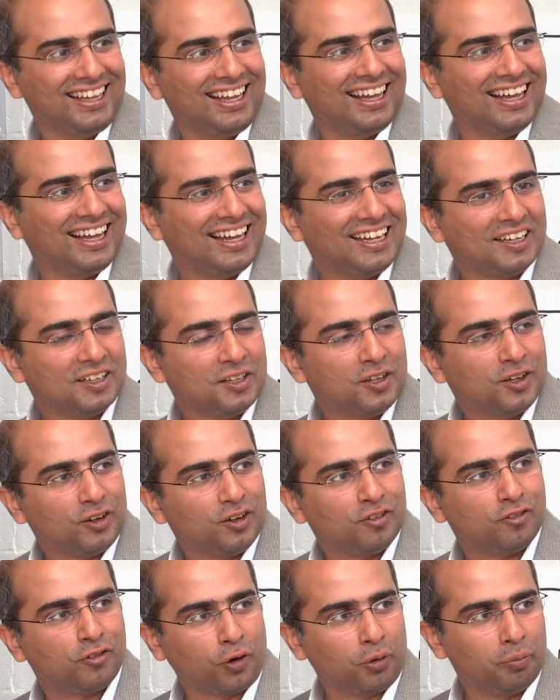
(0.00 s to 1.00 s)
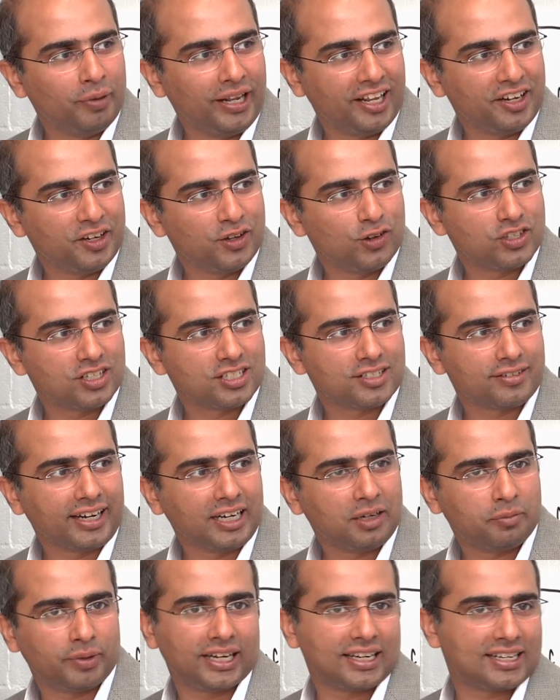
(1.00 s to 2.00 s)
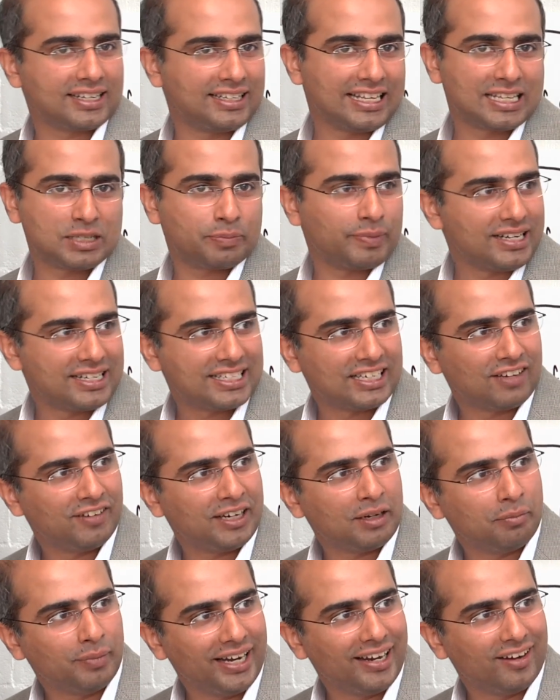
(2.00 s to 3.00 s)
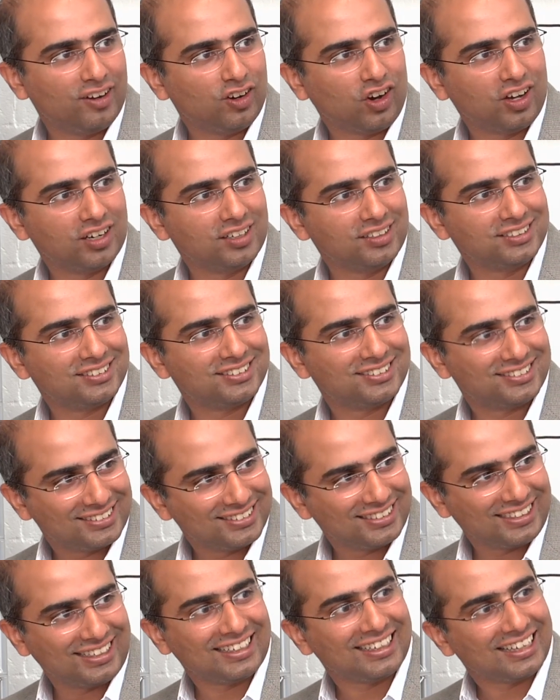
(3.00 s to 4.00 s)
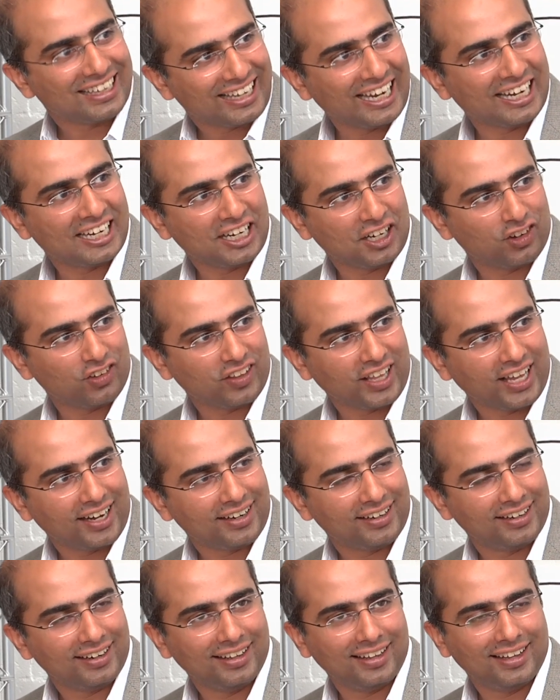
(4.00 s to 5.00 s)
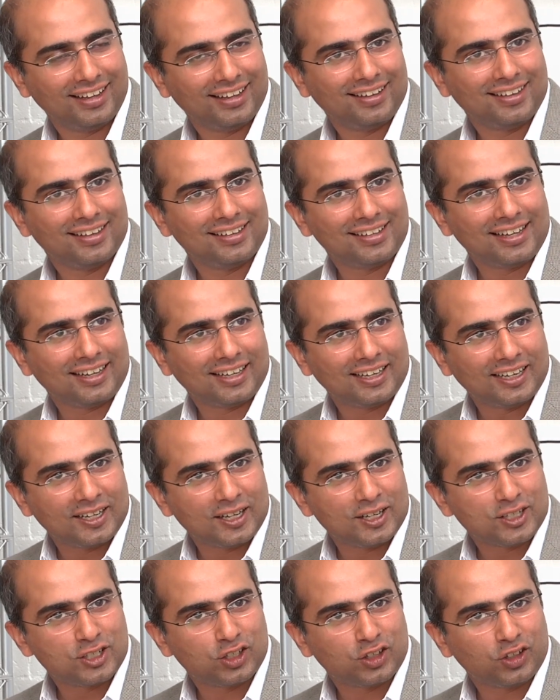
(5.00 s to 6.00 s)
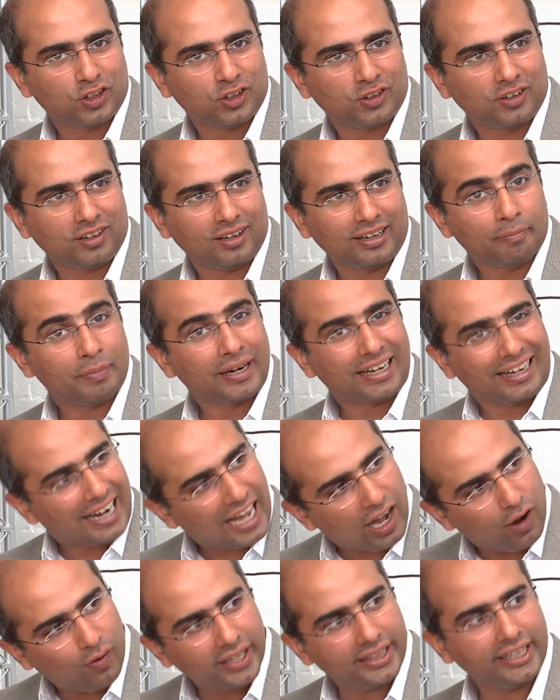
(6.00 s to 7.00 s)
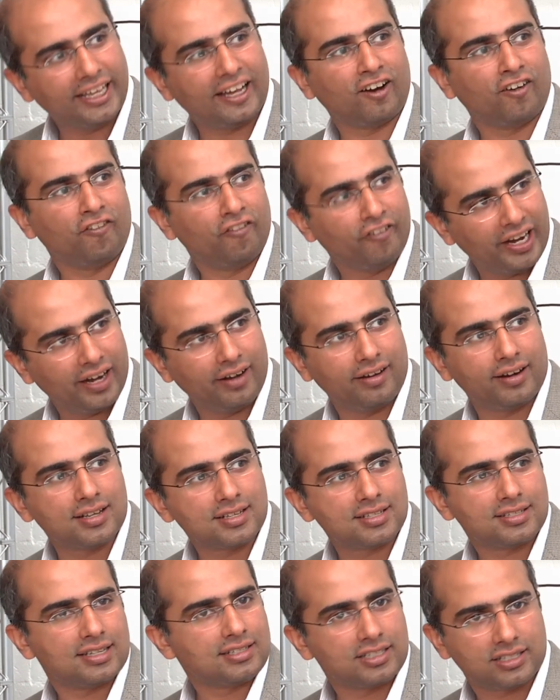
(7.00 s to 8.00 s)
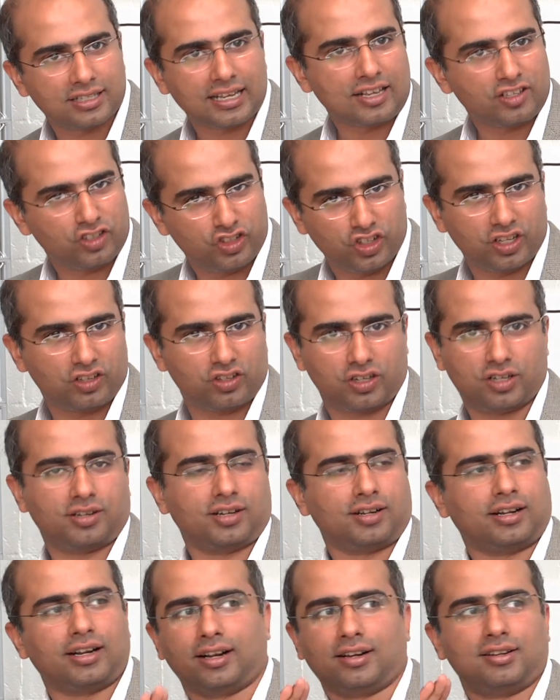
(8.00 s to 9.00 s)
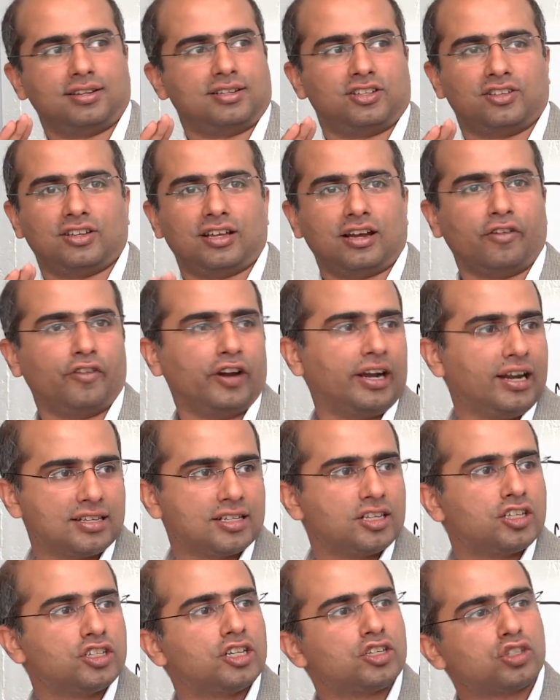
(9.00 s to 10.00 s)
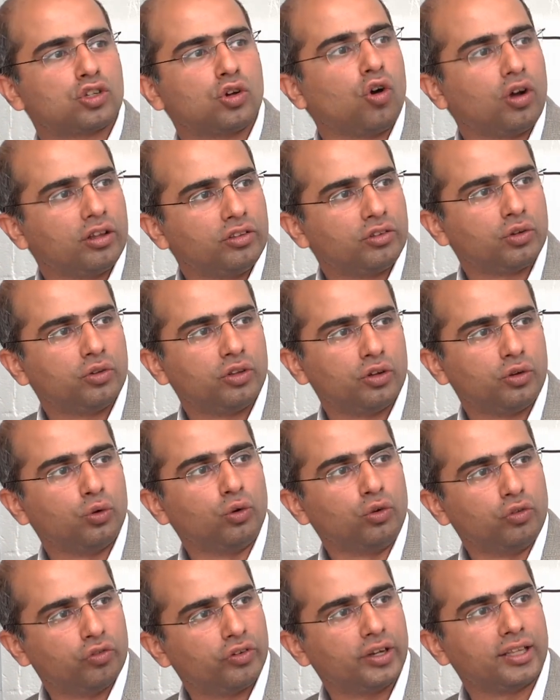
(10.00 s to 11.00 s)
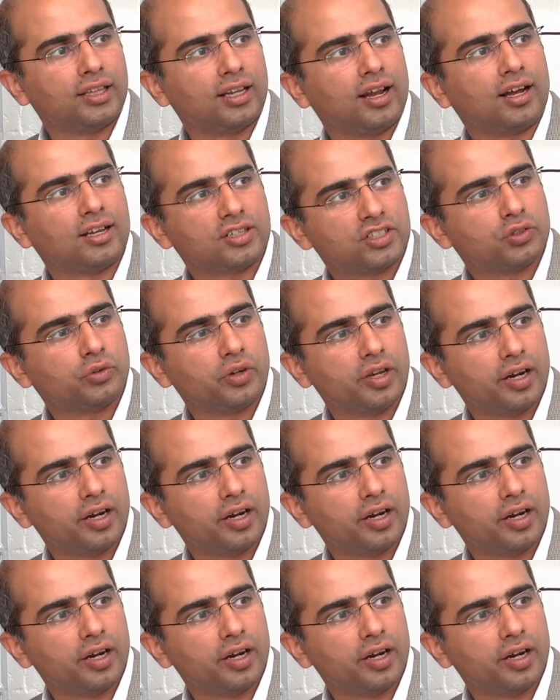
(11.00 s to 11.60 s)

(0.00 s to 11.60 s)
4 million users, right? But they spent $70 million getting to that. Yeah. But now I think awareness has just gone through the roof in the last 2